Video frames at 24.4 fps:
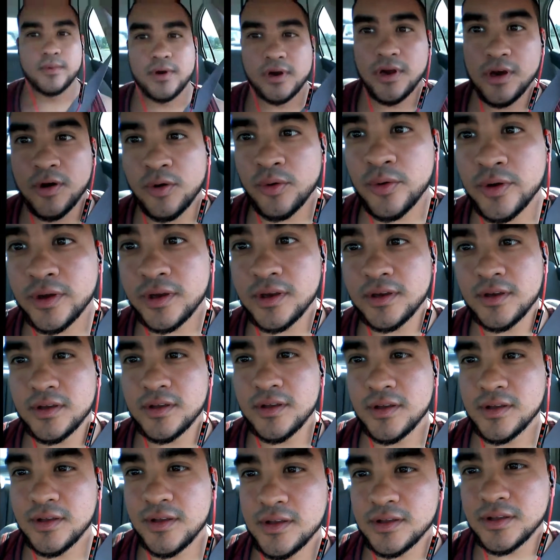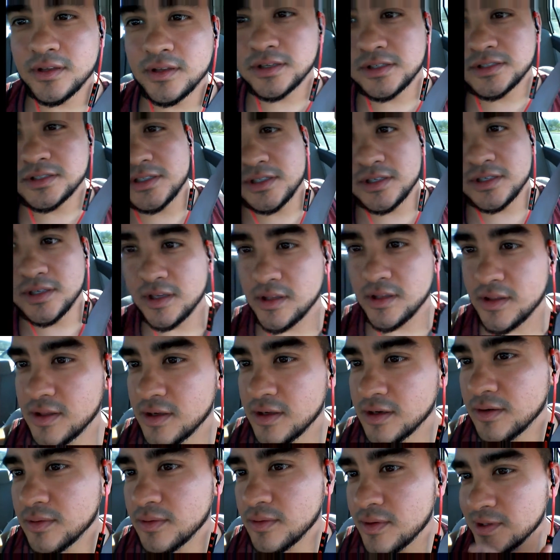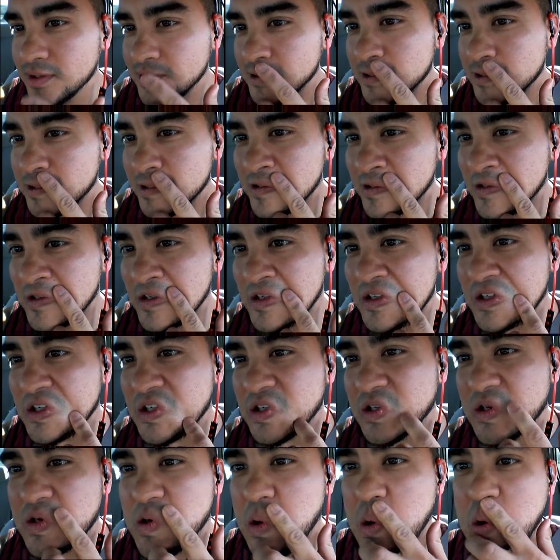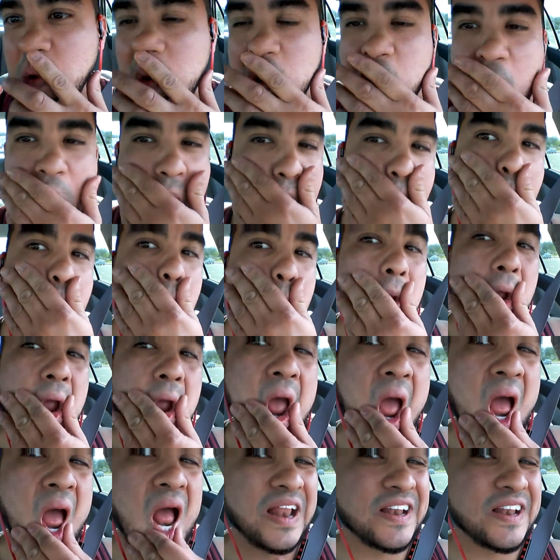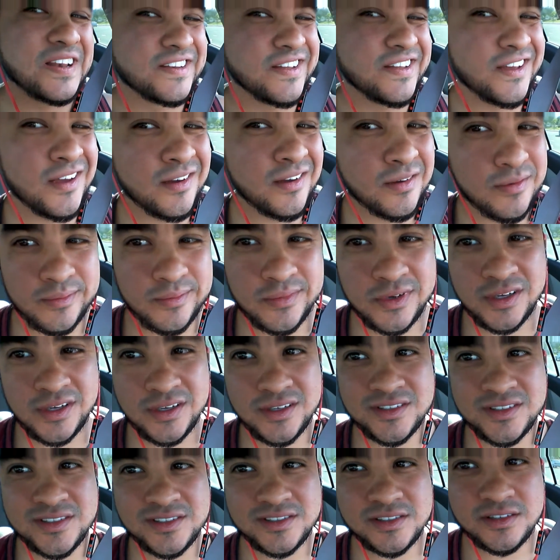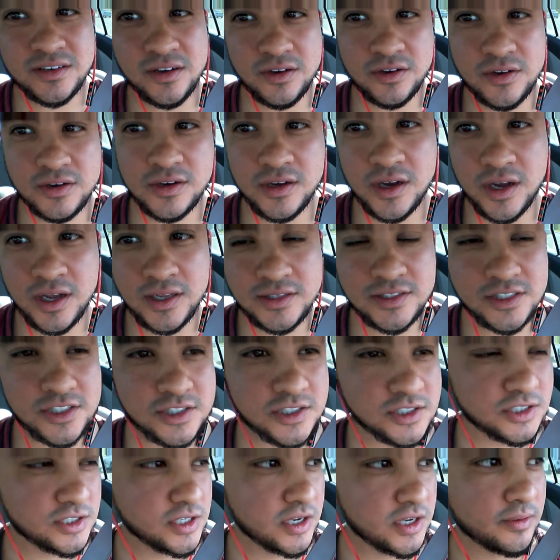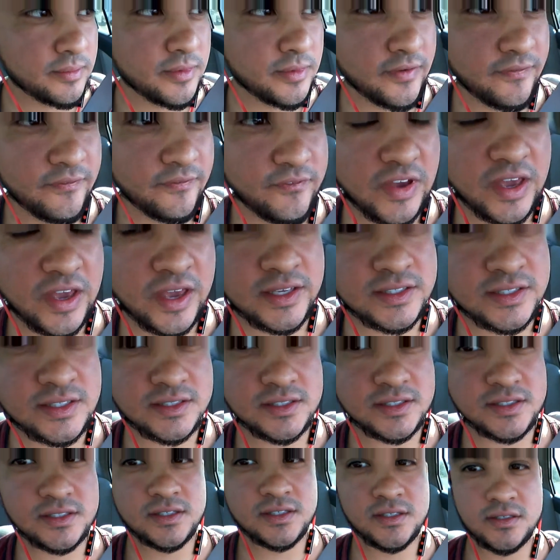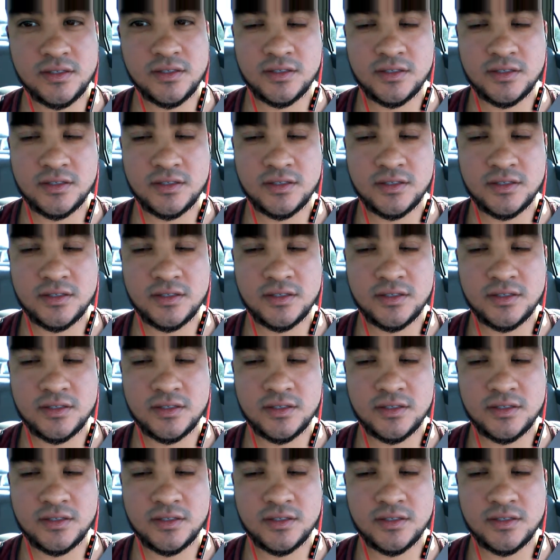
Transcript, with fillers: I'm going to get there. What is this shit? Ah, damn, man, I can see all kinds of shit on my face.